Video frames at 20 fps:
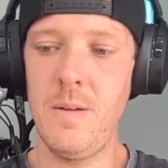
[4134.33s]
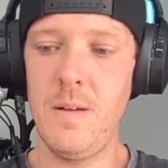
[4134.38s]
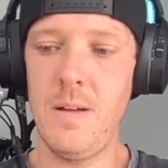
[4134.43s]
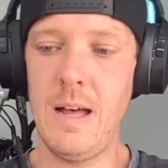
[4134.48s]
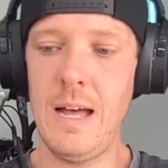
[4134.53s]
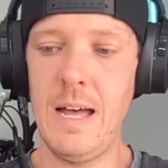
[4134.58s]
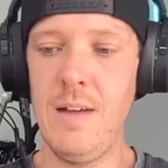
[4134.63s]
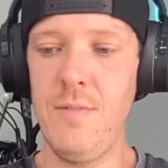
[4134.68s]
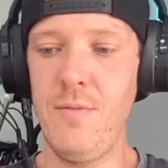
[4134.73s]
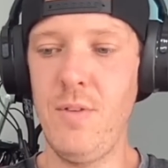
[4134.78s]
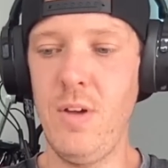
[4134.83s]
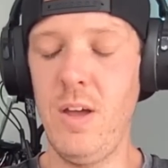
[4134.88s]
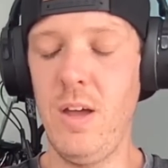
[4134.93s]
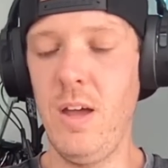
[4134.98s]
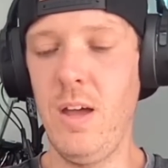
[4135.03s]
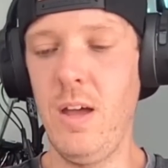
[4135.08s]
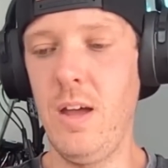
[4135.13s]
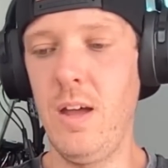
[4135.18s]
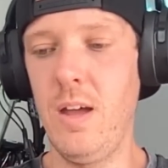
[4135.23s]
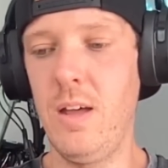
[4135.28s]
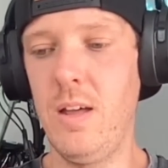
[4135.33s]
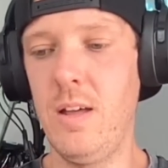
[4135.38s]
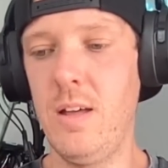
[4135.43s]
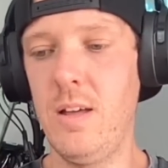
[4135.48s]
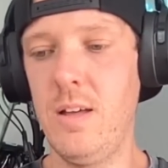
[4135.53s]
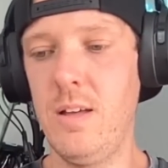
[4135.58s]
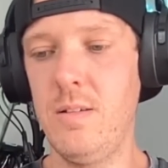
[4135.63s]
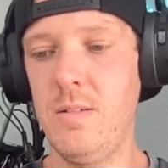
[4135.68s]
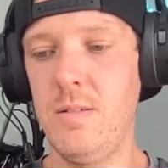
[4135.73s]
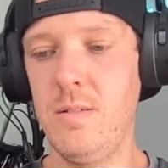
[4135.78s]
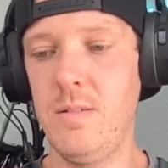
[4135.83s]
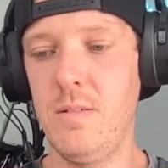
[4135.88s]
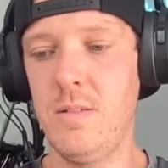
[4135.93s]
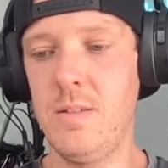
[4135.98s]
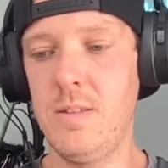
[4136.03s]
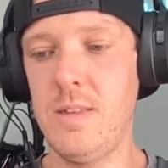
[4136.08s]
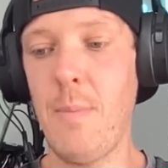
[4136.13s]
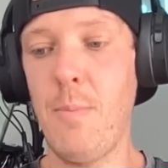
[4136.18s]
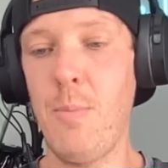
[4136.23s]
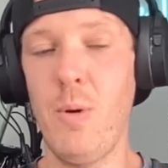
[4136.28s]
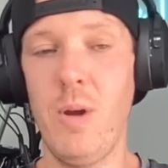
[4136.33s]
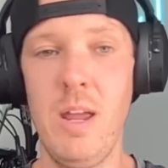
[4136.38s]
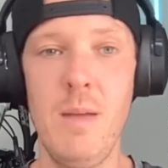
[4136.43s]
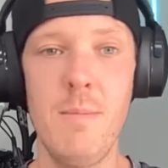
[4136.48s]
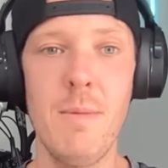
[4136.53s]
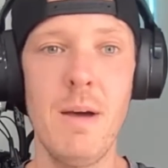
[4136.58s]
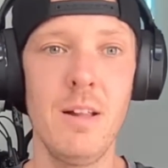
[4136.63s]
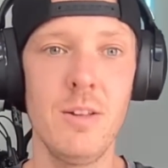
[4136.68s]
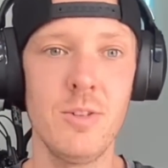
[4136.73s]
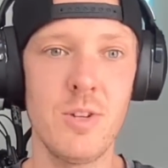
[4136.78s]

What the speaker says: I have a separate email